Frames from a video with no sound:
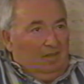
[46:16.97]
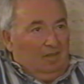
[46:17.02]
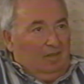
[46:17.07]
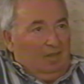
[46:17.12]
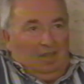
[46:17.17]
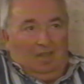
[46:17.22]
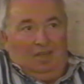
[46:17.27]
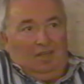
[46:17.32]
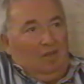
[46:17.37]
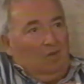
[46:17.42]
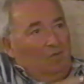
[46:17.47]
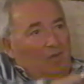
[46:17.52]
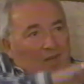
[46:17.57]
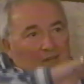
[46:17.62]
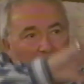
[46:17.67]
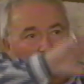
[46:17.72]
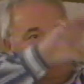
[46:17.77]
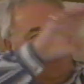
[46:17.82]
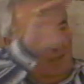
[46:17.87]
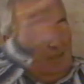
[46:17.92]
And the
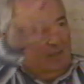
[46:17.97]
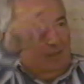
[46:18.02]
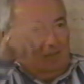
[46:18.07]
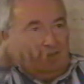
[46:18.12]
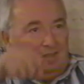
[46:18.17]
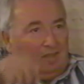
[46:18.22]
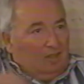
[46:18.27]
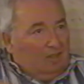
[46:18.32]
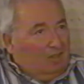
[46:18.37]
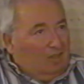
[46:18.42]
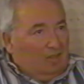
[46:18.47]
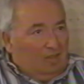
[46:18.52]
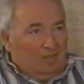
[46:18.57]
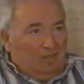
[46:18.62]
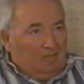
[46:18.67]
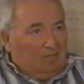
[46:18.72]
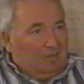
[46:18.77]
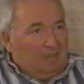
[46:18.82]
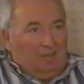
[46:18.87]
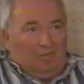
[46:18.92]
ones that did not
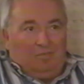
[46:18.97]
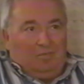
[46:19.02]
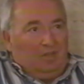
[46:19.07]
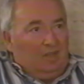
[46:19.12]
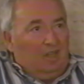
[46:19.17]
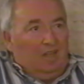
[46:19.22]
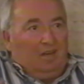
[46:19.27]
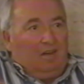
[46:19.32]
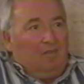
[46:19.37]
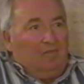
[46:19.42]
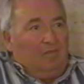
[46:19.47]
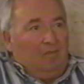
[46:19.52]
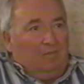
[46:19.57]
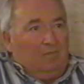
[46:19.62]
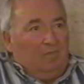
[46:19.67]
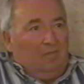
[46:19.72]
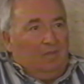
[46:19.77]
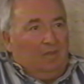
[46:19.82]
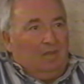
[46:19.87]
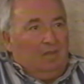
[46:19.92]
escape, none of them
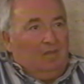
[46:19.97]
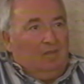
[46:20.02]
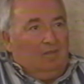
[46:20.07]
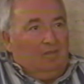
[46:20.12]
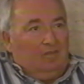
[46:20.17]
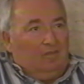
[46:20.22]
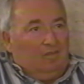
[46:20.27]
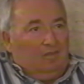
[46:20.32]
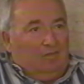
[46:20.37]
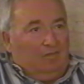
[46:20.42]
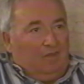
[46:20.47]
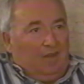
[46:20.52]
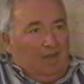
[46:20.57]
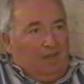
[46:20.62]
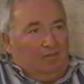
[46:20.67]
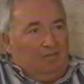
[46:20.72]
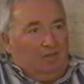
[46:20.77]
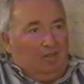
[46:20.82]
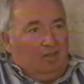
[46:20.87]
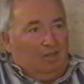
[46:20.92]

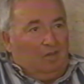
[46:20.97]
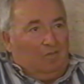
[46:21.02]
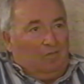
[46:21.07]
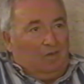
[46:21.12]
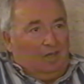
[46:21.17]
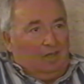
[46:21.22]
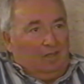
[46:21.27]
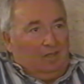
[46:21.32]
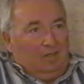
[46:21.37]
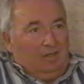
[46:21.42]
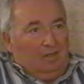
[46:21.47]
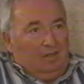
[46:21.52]
survived, not a one.